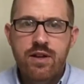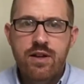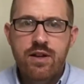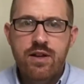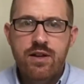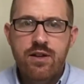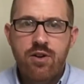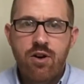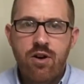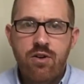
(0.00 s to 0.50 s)

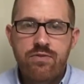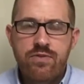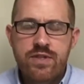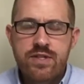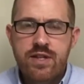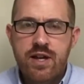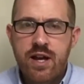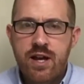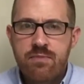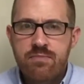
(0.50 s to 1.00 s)
It
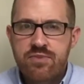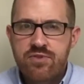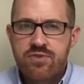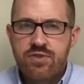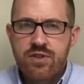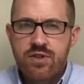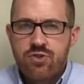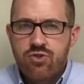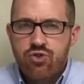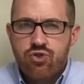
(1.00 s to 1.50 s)
oftentimes
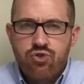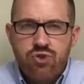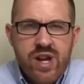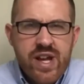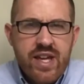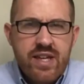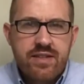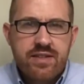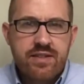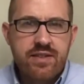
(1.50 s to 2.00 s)

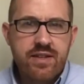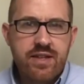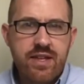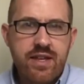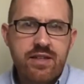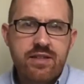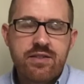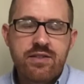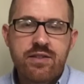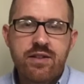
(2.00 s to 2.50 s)
grates
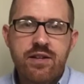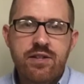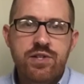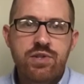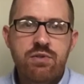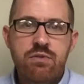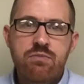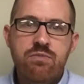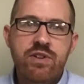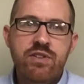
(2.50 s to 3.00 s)
against
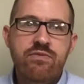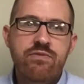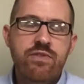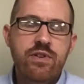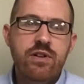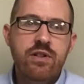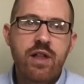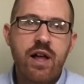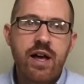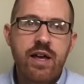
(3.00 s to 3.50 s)
us when we
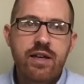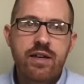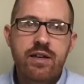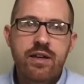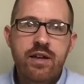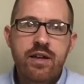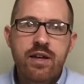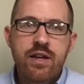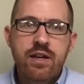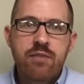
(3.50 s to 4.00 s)
feel like
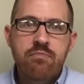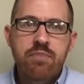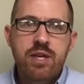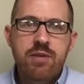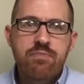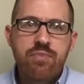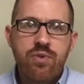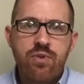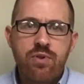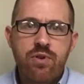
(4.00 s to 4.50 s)

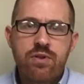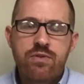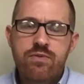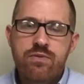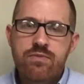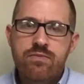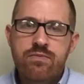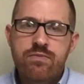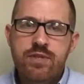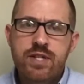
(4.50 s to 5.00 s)
people
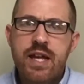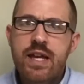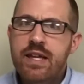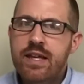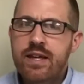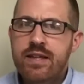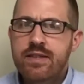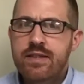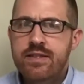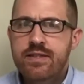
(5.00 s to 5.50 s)
aren't
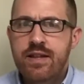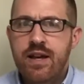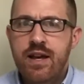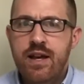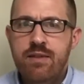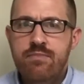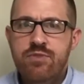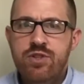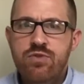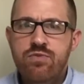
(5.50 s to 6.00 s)
taking the
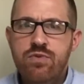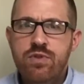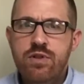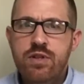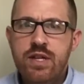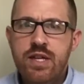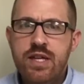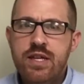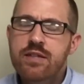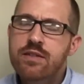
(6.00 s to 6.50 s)
time to
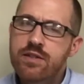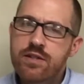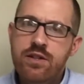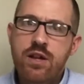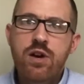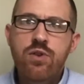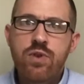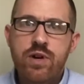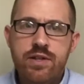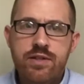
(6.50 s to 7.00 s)
really get to
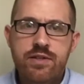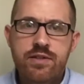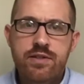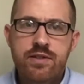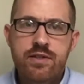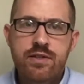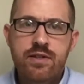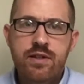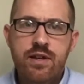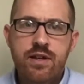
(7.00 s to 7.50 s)
know us,